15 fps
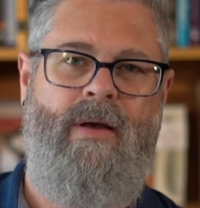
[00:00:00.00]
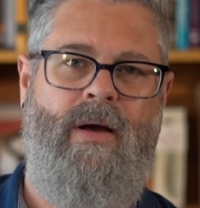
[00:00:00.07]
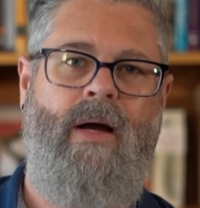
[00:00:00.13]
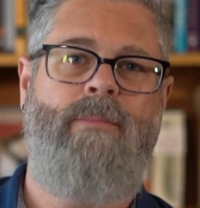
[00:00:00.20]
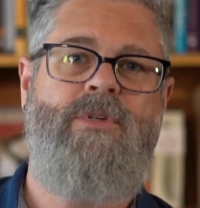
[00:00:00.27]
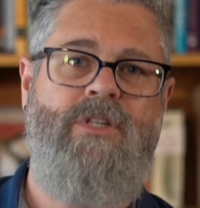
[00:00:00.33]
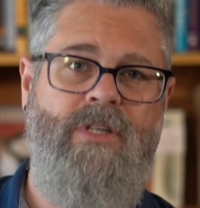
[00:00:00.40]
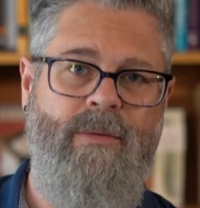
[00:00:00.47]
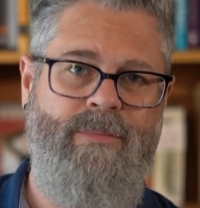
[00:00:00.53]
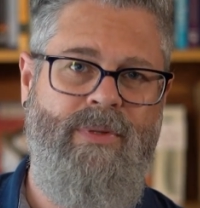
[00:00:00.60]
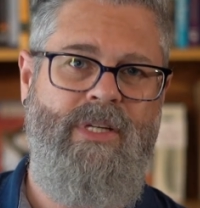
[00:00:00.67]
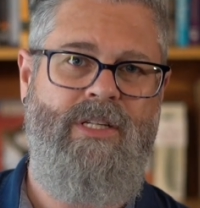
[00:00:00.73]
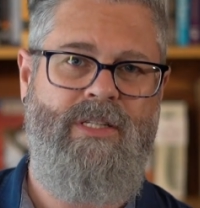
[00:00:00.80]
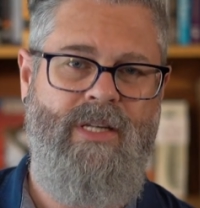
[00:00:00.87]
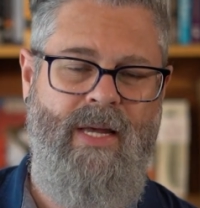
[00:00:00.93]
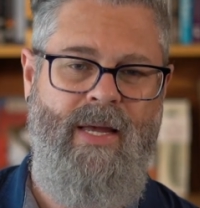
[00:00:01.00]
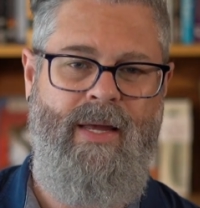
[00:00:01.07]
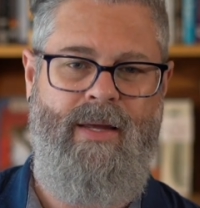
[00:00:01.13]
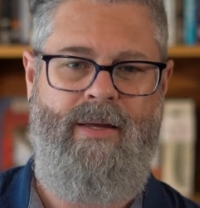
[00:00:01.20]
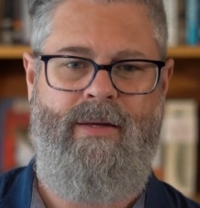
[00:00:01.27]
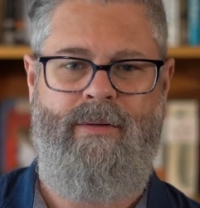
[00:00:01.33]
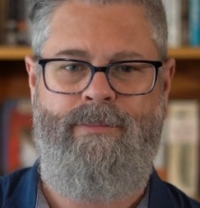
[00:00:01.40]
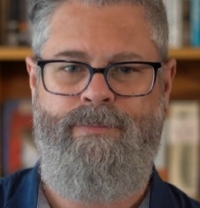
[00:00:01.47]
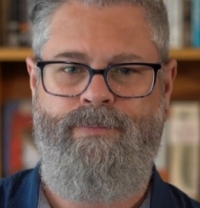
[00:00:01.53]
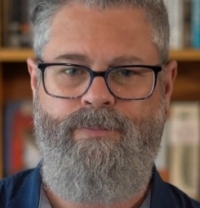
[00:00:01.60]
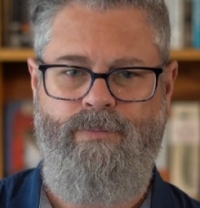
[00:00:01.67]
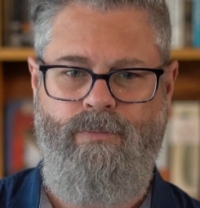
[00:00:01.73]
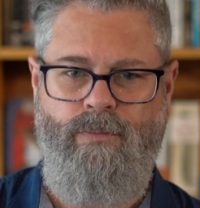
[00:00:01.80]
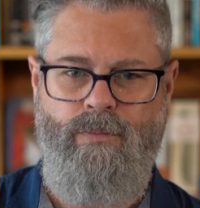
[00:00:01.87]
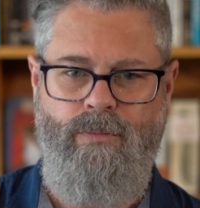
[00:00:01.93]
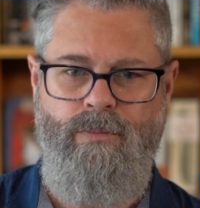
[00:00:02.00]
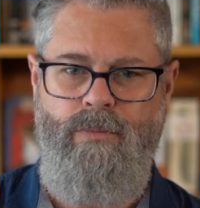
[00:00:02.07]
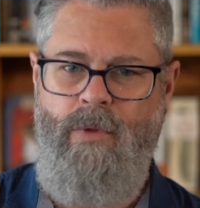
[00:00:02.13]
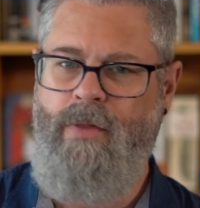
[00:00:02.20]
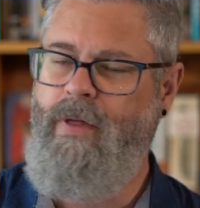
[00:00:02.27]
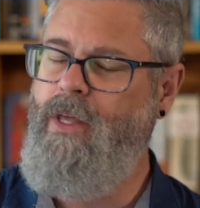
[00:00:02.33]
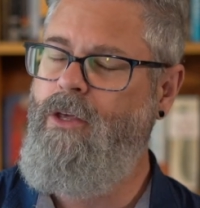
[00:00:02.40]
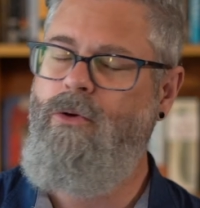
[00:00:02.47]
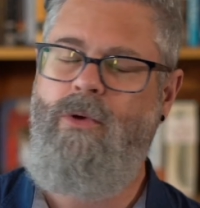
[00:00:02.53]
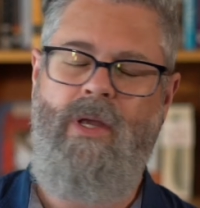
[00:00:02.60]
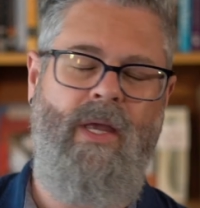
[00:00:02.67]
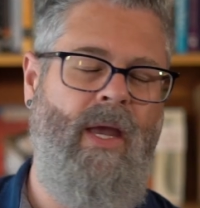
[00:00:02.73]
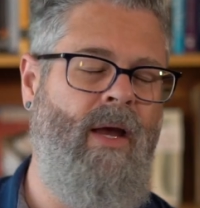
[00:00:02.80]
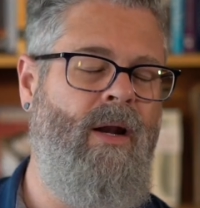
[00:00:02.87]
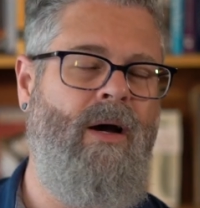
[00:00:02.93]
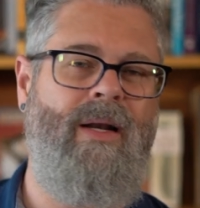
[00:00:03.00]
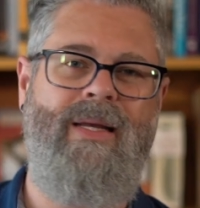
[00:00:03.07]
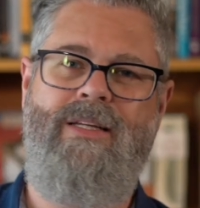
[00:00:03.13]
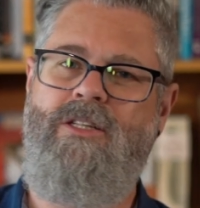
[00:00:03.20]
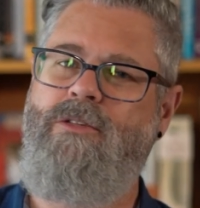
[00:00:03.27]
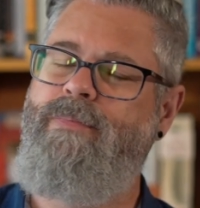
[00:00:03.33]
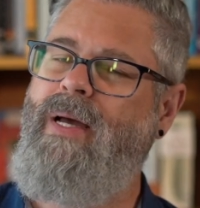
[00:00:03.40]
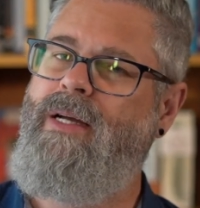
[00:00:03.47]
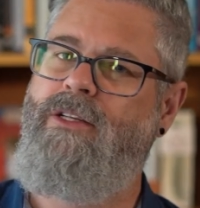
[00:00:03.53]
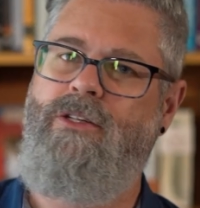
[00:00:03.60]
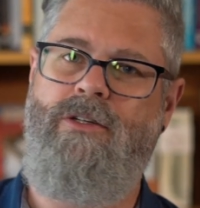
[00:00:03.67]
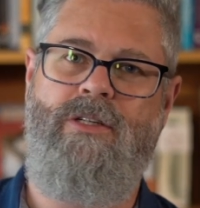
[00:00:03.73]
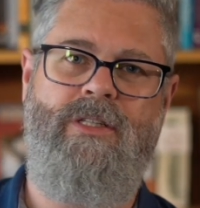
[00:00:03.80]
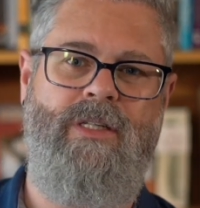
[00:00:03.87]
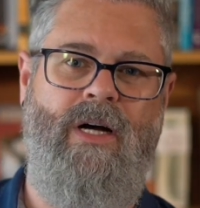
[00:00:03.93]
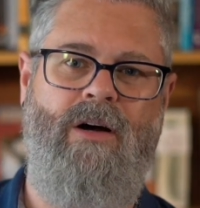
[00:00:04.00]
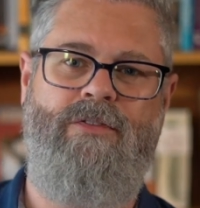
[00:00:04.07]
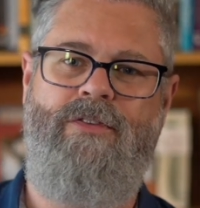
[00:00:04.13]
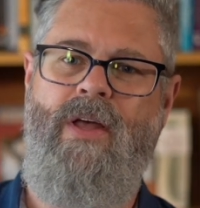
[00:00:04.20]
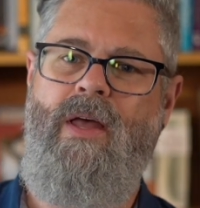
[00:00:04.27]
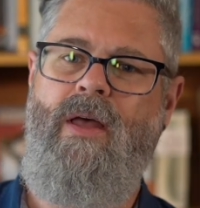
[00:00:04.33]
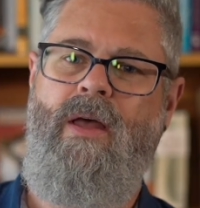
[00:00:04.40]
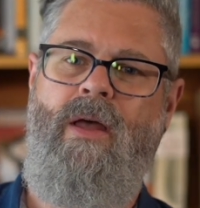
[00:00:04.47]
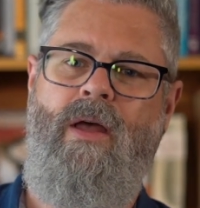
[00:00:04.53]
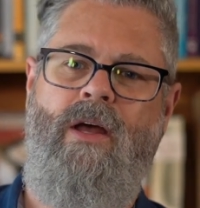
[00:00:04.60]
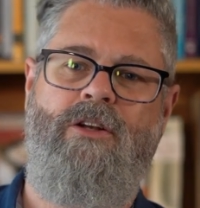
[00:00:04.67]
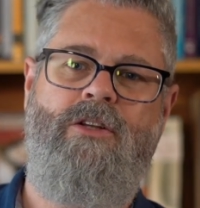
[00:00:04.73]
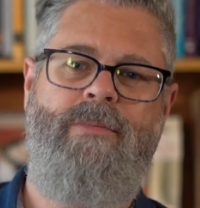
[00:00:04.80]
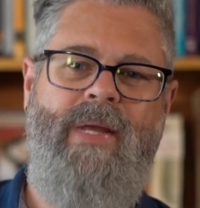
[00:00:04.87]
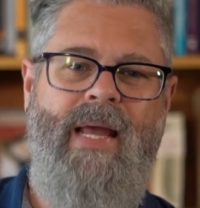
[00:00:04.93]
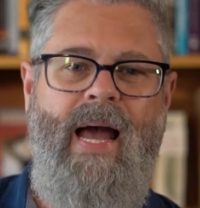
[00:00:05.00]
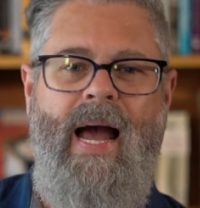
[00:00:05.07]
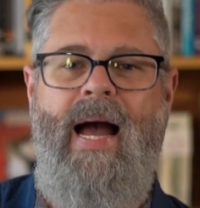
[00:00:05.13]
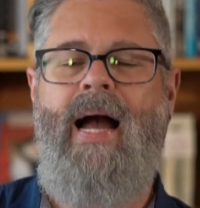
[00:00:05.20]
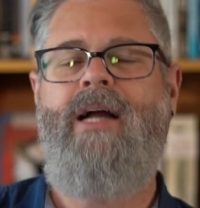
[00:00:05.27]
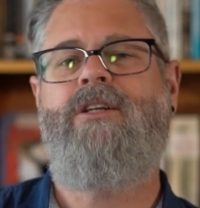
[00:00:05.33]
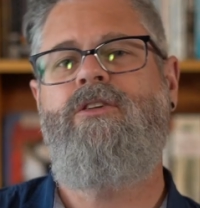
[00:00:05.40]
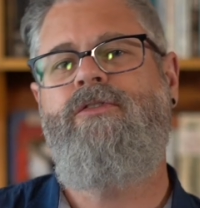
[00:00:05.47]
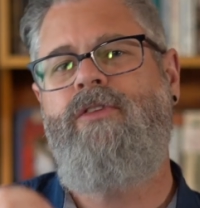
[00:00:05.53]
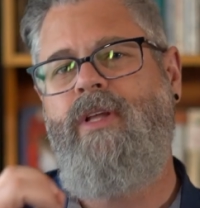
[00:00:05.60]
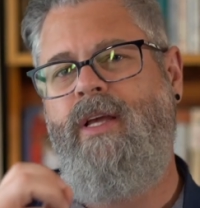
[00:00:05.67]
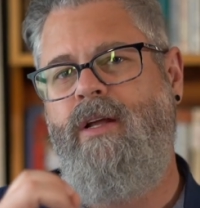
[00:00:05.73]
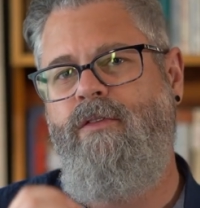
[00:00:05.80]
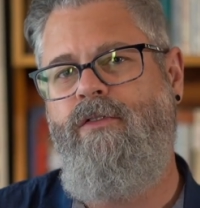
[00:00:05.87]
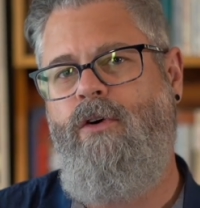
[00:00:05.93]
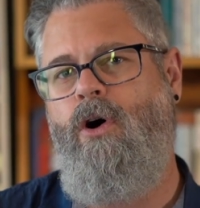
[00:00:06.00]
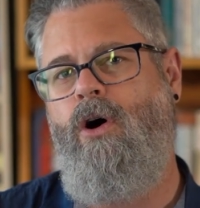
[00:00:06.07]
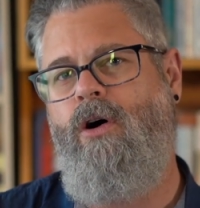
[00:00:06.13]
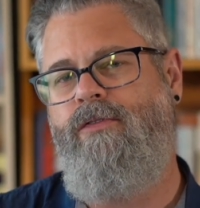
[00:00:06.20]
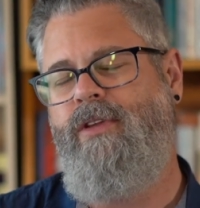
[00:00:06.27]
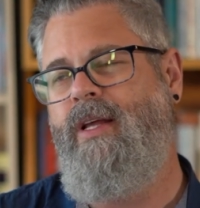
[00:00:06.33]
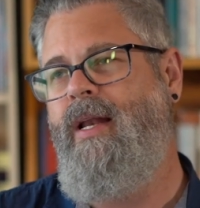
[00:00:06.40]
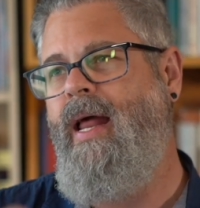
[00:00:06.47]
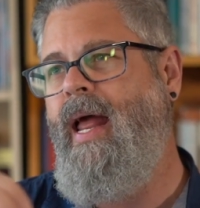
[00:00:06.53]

I'm simply saying that you cannot expect yourself to be actively involved in